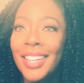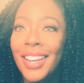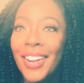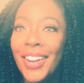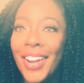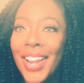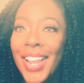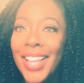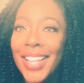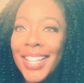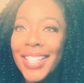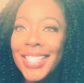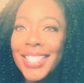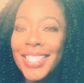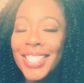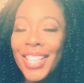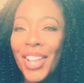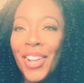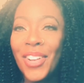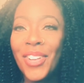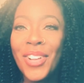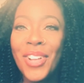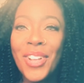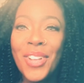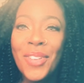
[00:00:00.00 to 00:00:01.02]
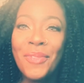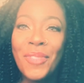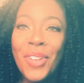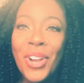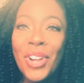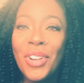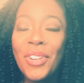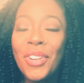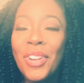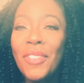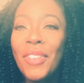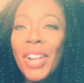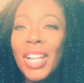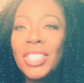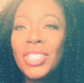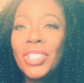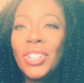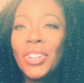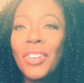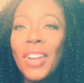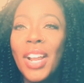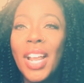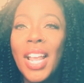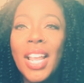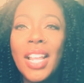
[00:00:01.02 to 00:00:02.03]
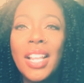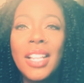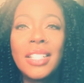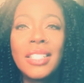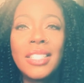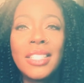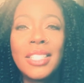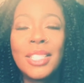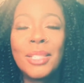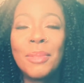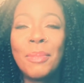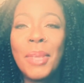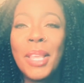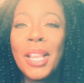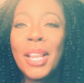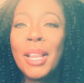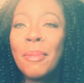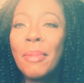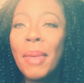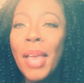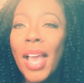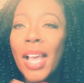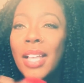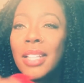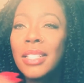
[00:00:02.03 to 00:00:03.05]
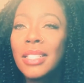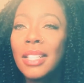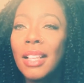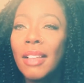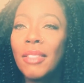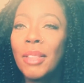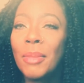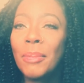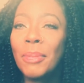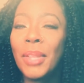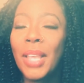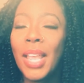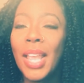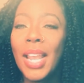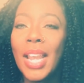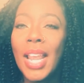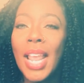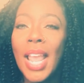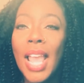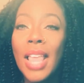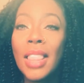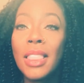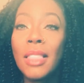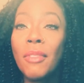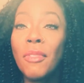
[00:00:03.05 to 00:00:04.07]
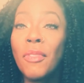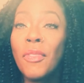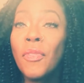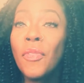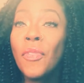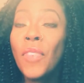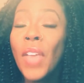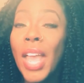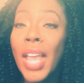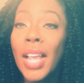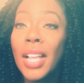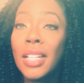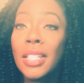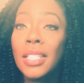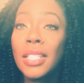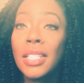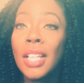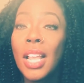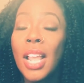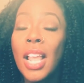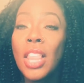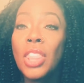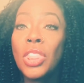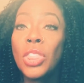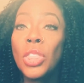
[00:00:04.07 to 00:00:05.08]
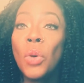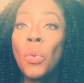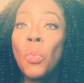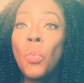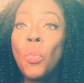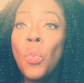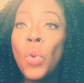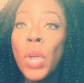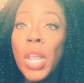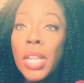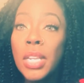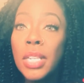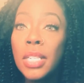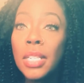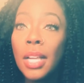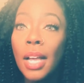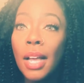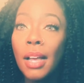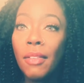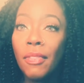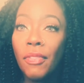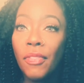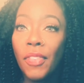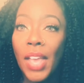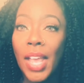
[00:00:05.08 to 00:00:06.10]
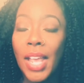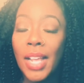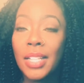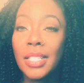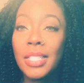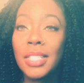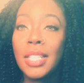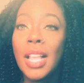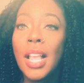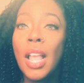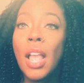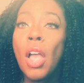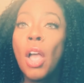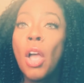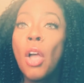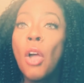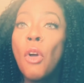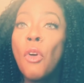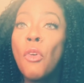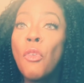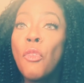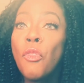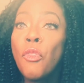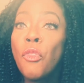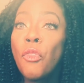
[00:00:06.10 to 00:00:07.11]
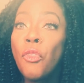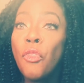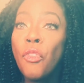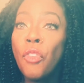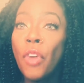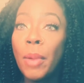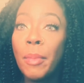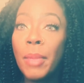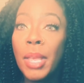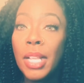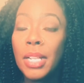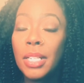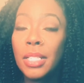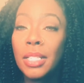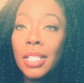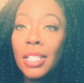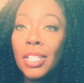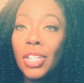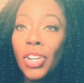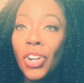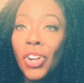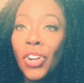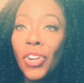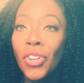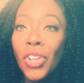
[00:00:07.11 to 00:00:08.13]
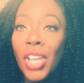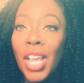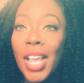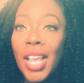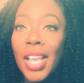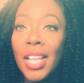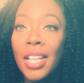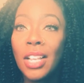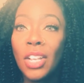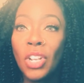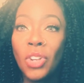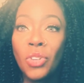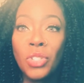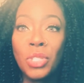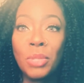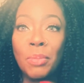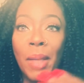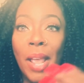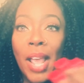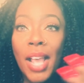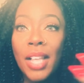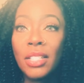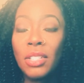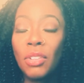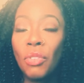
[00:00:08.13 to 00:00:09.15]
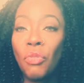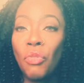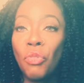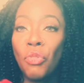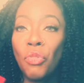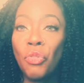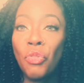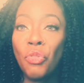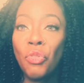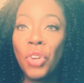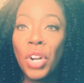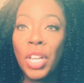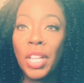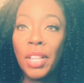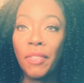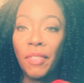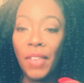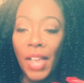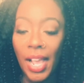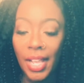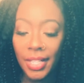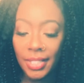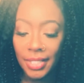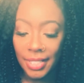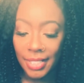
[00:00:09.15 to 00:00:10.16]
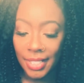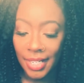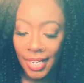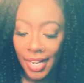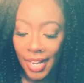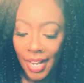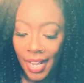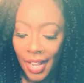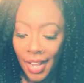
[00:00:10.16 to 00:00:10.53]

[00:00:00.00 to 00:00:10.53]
All right, so Mercury retrograde is the speeding past of the planet and the effects, the wind effects from it, okay? Goes past really fast.